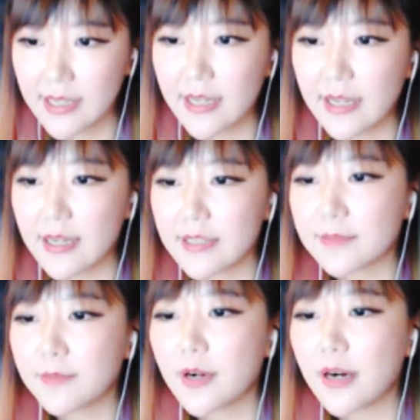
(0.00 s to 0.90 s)
it's
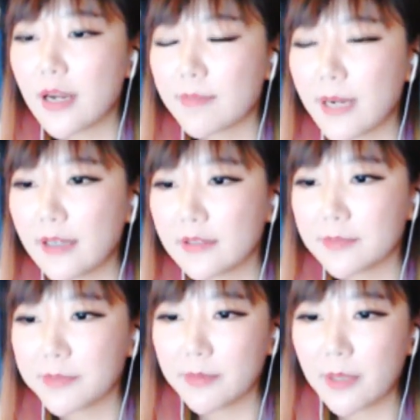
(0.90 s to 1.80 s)
more about
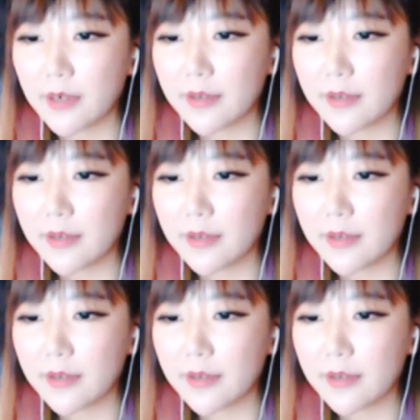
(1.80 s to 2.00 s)
people